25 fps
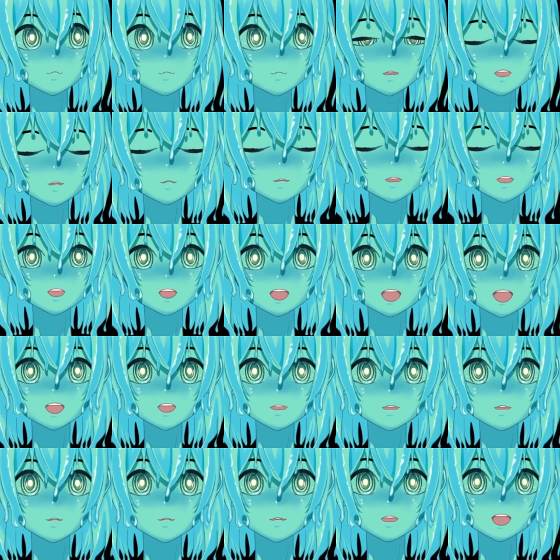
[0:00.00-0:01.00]
different
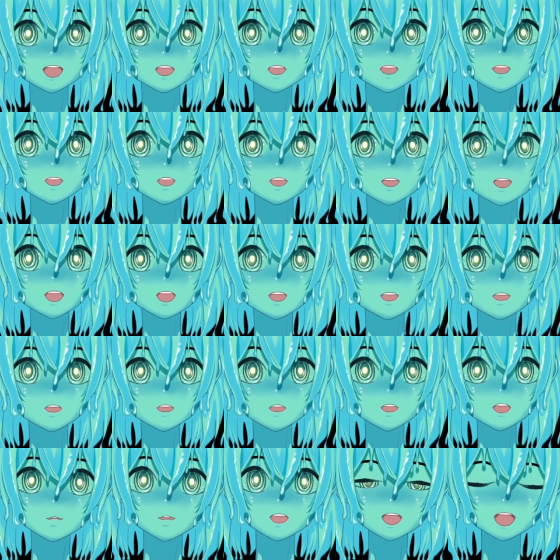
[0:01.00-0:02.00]
kinds of lightning
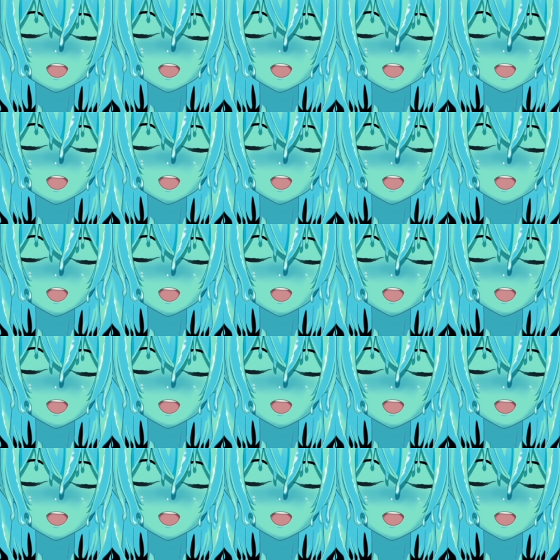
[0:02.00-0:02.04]
conduit,